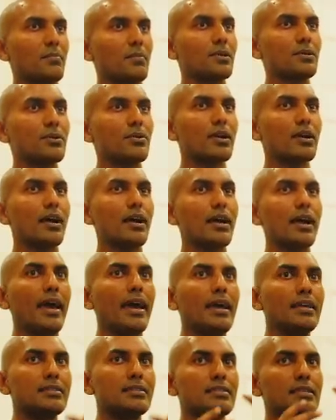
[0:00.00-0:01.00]
But yoga
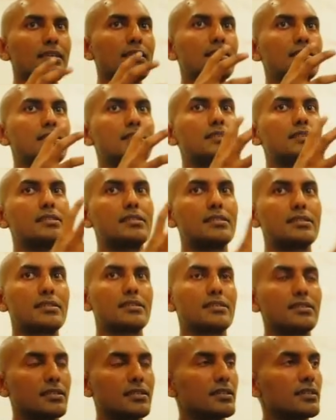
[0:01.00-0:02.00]
has this
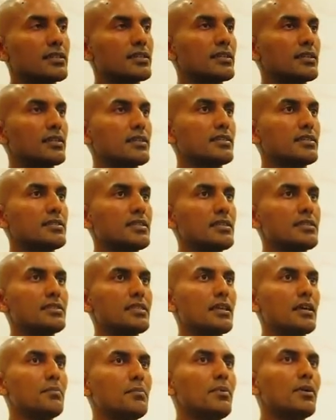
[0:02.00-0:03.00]

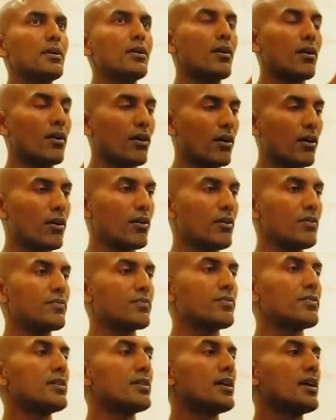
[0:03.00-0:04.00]
system
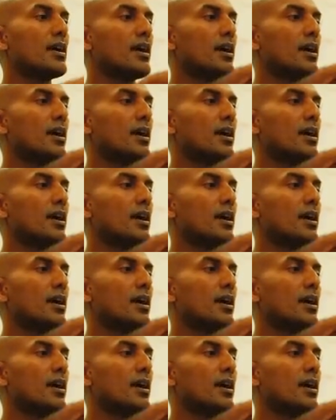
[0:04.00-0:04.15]
of